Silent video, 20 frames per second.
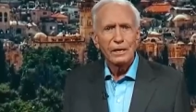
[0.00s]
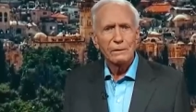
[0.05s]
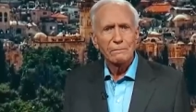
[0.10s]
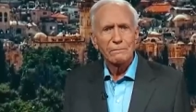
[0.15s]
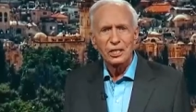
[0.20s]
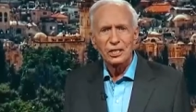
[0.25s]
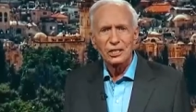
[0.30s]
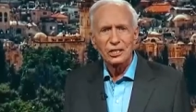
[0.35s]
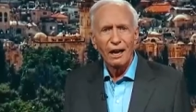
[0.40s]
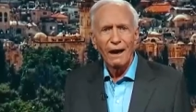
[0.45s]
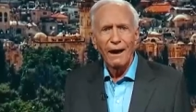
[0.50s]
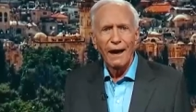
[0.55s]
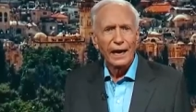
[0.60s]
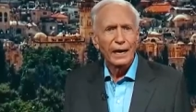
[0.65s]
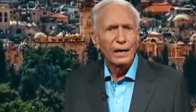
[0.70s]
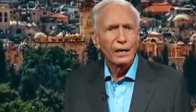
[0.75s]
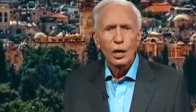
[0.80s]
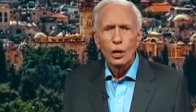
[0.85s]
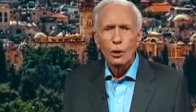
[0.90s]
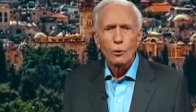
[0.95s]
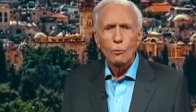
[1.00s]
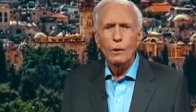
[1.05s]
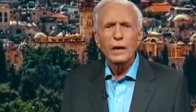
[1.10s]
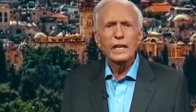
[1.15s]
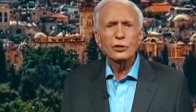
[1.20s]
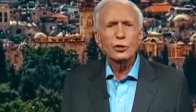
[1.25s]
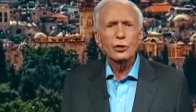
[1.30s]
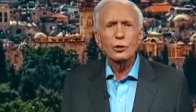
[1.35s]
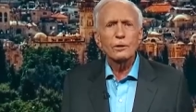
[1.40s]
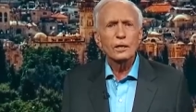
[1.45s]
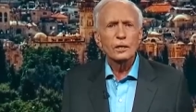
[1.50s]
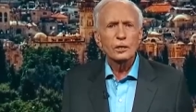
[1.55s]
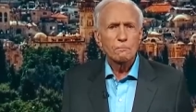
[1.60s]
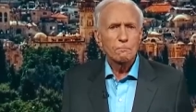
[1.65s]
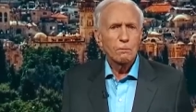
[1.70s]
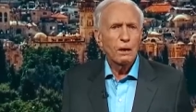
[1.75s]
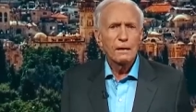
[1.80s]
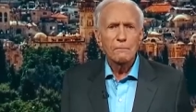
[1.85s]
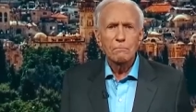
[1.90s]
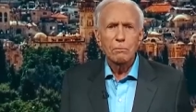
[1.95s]
Messiah we Jewish
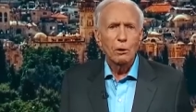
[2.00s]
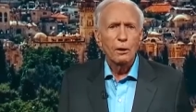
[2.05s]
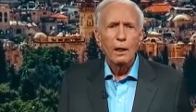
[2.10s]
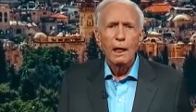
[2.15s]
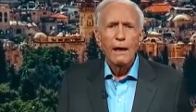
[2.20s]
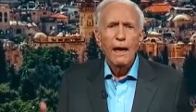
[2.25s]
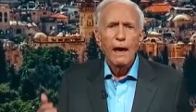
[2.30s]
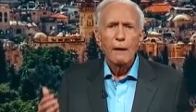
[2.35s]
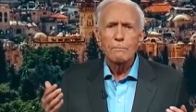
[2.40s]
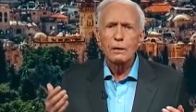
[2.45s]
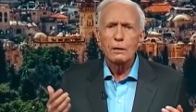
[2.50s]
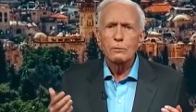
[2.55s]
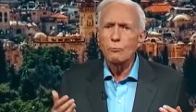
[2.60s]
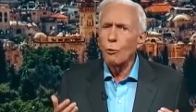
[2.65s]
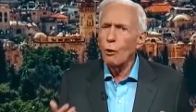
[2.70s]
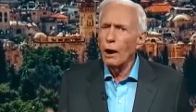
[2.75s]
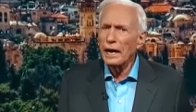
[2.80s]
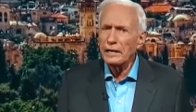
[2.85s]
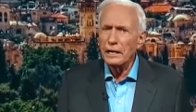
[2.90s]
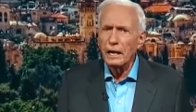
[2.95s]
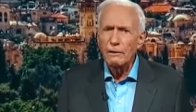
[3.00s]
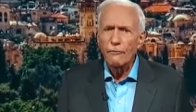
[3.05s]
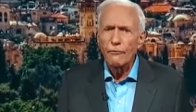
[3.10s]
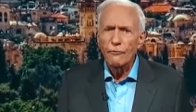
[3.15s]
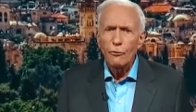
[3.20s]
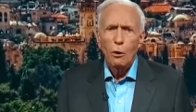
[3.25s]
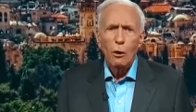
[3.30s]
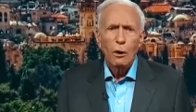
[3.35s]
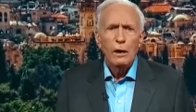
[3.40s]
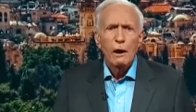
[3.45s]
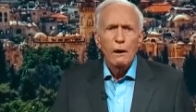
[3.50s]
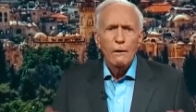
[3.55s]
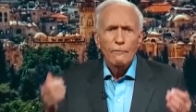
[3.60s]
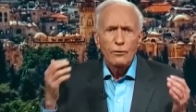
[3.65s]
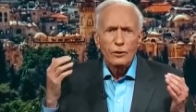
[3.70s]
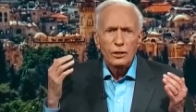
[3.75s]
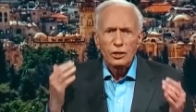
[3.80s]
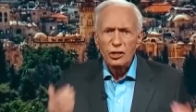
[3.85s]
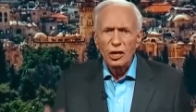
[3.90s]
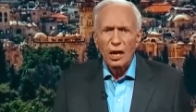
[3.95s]
people have been waiting for
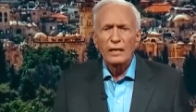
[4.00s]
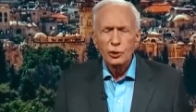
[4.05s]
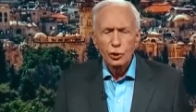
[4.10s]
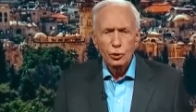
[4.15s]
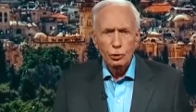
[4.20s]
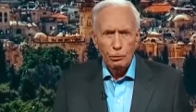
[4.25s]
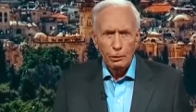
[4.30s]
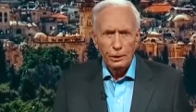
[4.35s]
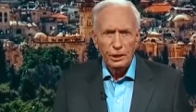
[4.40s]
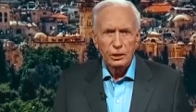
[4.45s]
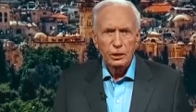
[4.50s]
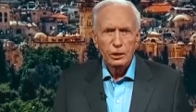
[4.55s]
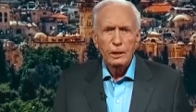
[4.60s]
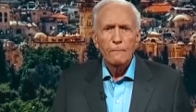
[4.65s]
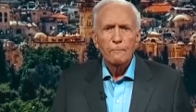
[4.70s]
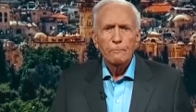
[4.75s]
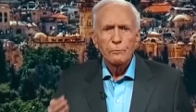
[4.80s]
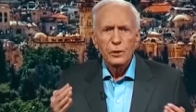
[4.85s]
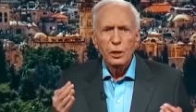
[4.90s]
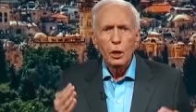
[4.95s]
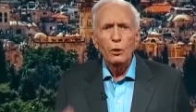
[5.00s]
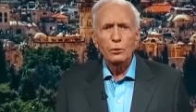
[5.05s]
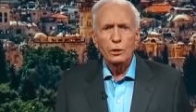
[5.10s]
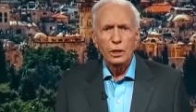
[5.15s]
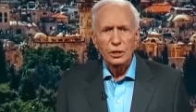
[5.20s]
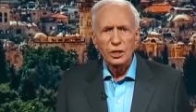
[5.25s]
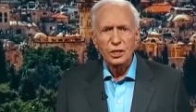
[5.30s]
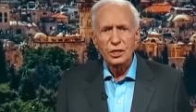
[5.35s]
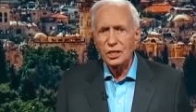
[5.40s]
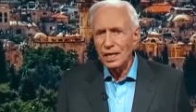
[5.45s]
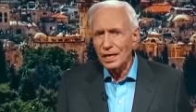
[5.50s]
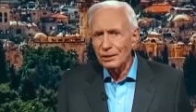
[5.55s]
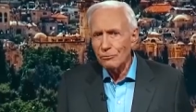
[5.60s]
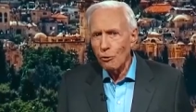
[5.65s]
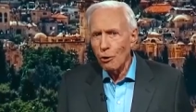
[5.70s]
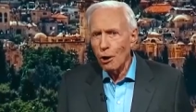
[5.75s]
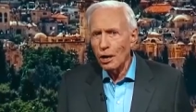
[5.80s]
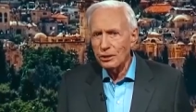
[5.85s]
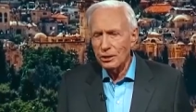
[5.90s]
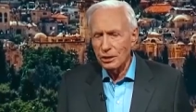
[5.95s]
for centuries. Go to
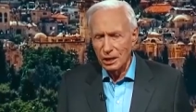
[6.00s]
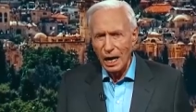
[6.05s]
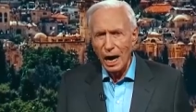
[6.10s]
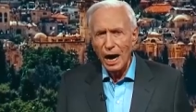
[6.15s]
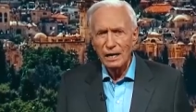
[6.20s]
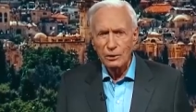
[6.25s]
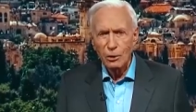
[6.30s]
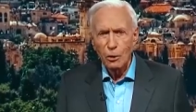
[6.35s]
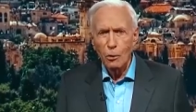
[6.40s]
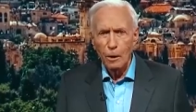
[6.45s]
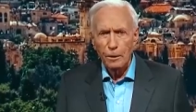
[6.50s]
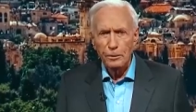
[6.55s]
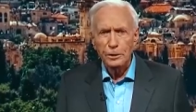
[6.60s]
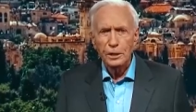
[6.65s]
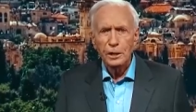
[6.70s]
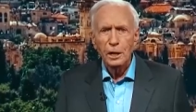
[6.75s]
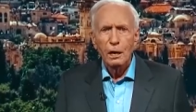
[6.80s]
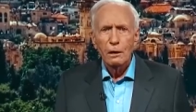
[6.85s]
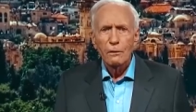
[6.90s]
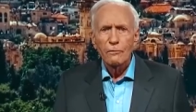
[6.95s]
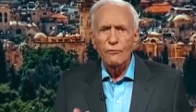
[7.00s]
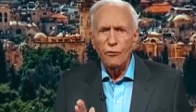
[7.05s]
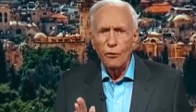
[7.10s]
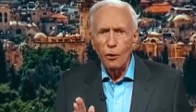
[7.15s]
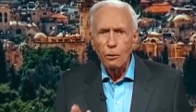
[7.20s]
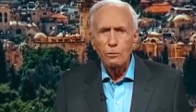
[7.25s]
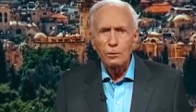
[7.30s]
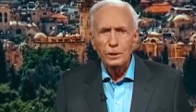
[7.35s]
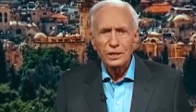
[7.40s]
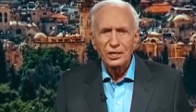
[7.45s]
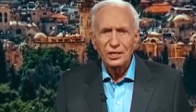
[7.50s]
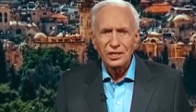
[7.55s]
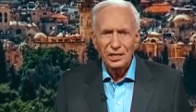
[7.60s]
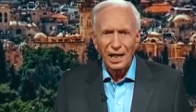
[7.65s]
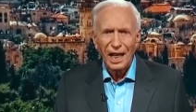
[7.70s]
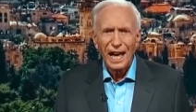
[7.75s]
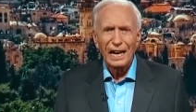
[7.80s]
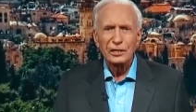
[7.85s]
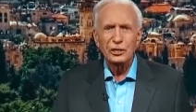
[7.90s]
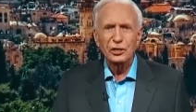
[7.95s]
sidroth.org forward
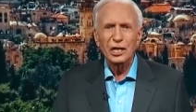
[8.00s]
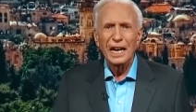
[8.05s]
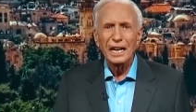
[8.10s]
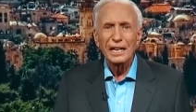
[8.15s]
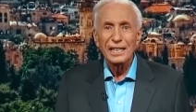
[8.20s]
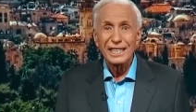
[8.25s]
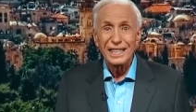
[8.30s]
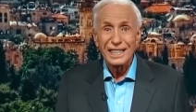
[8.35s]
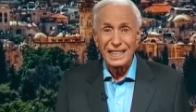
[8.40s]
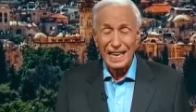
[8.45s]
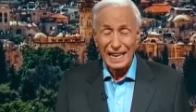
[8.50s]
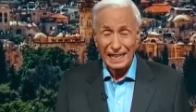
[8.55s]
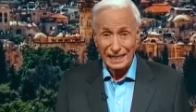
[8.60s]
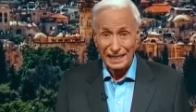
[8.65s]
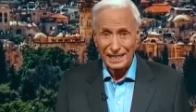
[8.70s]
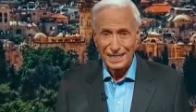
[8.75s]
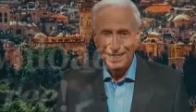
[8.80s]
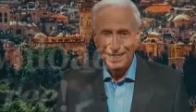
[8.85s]
slash think.